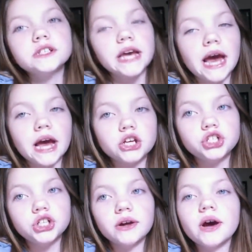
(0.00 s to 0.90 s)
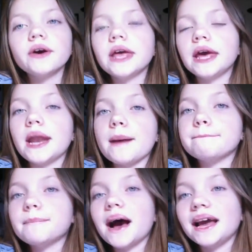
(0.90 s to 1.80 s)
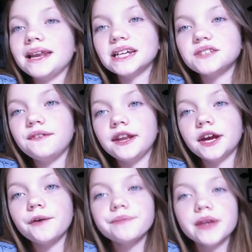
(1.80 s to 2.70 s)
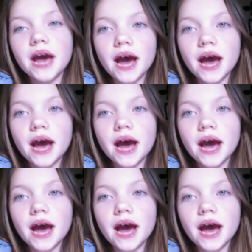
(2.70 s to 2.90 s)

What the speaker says: to get a shout out in my next video.